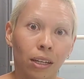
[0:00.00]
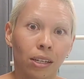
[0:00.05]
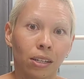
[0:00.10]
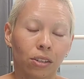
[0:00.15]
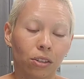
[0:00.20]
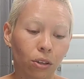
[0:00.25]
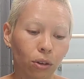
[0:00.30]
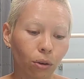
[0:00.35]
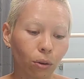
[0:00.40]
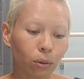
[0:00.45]

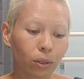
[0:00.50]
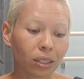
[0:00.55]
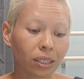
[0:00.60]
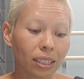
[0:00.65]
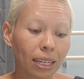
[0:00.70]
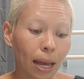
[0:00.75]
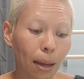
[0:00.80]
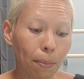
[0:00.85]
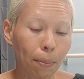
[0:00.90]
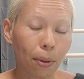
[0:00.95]
So
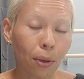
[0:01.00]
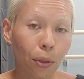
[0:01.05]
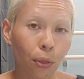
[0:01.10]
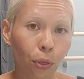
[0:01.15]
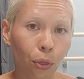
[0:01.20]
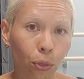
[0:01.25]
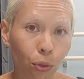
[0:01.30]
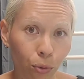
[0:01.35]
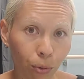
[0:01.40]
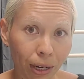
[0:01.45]
step
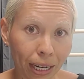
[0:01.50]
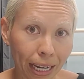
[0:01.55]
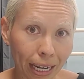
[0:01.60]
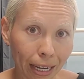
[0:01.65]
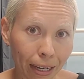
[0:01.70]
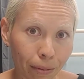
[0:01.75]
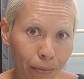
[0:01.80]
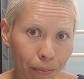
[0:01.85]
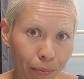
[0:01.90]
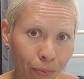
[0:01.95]

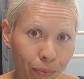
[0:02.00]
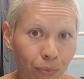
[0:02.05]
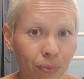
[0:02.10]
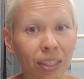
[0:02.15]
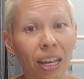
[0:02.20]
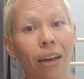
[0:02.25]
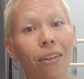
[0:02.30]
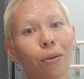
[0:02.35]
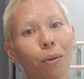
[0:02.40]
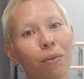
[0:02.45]
3,
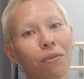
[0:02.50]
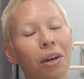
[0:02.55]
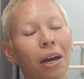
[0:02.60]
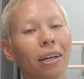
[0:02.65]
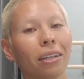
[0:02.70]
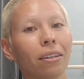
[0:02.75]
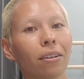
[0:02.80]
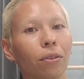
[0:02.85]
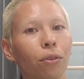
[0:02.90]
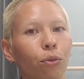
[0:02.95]
now that we've
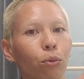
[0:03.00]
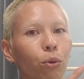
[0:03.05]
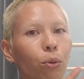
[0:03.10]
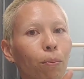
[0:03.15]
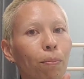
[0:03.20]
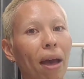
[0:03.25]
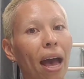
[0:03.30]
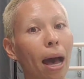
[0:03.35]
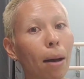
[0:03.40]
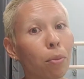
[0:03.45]
gotten through
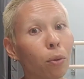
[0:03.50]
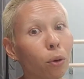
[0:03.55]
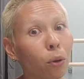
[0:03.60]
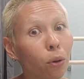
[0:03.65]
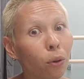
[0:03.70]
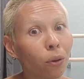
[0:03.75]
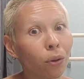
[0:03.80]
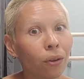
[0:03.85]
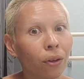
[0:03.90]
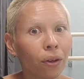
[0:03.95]

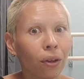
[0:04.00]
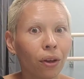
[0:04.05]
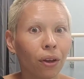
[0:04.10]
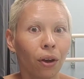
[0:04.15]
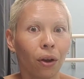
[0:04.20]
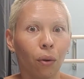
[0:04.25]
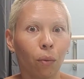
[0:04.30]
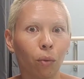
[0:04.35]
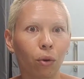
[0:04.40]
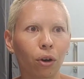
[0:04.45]
BABBLE,
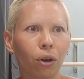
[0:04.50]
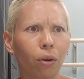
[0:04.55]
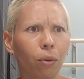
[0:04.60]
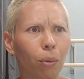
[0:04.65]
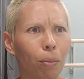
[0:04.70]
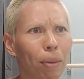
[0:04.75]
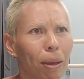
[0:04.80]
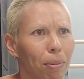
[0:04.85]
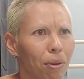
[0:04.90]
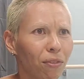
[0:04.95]

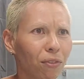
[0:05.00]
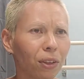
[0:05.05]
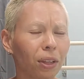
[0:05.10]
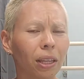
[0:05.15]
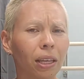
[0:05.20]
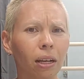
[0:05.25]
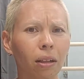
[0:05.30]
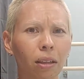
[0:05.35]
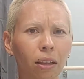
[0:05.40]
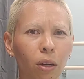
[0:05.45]
we're maybe
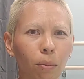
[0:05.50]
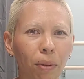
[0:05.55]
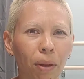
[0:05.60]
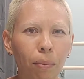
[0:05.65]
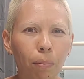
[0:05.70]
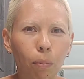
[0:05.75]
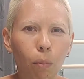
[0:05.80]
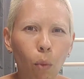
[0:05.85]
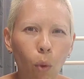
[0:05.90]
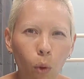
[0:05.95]
feeling a little
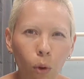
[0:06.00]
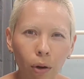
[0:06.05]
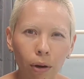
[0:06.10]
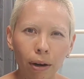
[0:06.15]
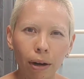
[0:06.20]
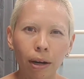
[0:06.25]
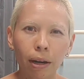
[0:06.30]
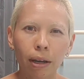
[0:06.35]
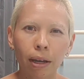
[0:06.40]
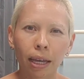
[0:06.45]
bit
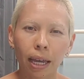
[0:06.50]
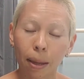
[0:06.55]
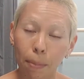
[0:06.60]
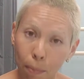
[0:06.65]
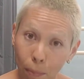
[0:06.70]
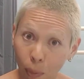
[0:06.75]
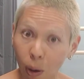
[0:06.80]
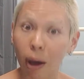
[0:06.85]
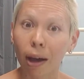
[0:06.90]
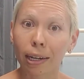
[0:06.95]
more
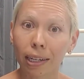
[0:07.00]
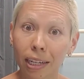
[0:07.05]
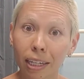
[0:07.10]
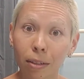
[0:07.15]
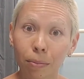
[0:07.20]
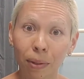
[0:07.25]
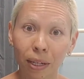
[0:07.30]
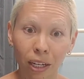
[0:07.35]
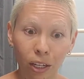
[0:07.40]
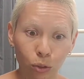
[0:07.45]

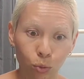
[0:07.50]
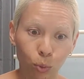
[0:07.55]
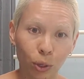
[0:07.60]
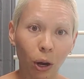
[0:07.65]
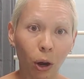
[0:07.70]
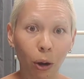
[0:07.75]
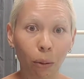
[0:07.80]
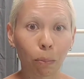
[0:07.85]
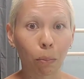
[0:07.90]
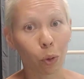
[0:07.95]
embodied because we
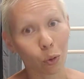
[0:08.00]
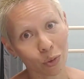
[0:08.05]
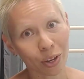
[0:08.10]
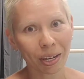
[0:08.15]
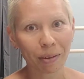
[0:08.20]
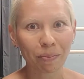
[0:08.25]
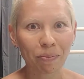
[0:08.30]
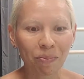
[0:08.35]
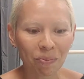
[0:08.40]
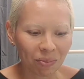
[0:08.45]
are
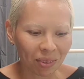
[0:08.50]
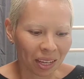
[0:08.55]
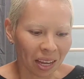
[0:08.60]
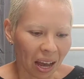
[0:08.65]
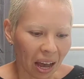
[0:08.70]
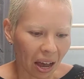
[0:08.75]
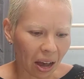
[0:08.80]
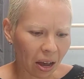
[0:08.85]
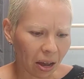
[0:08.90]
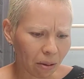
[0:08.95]
moving.
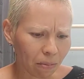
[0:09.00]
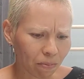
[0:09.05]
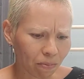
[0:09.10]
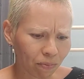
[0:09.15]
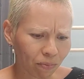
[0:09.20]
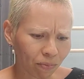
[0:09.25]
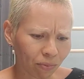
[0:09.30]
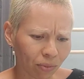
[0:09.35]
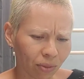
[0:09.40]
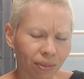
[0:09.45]

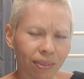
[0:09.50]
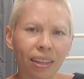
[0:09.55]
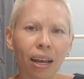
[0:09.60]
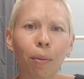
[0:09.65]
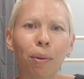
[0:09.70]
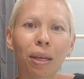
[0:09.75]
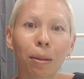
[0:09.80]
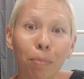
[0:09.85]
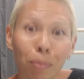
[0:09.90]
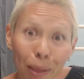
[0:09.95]

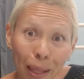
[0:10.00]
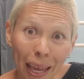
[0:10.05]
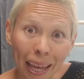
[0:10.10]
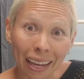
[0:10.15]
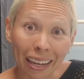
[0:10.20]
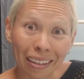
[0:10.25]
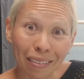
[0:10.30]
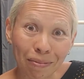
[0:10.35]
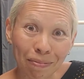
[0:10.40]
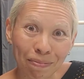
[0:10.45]
Now we can
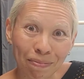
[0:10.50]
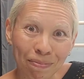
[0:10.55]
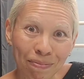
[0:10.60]
play.